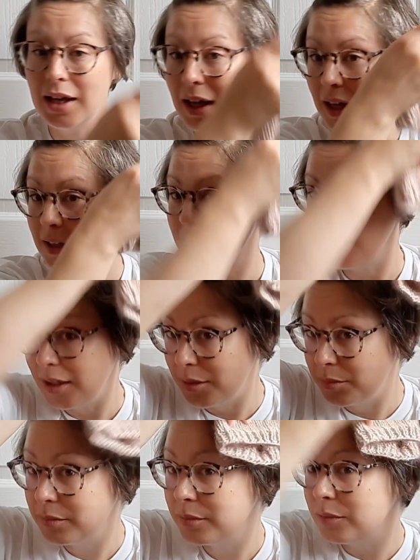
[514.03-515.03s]
and
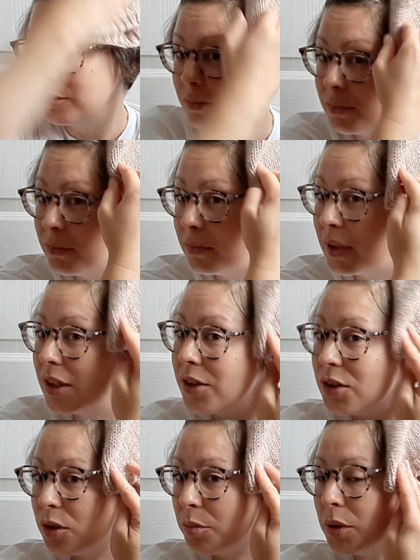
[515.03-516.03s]
it
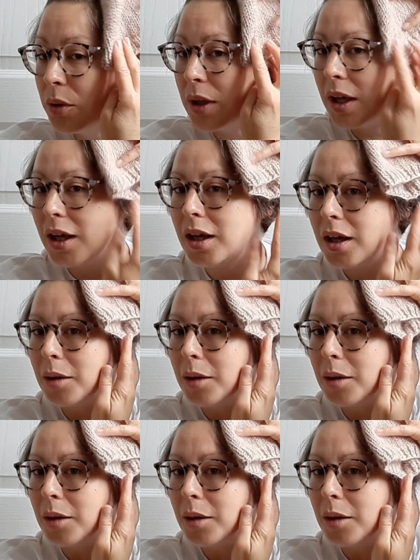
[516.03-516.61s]
should be okay.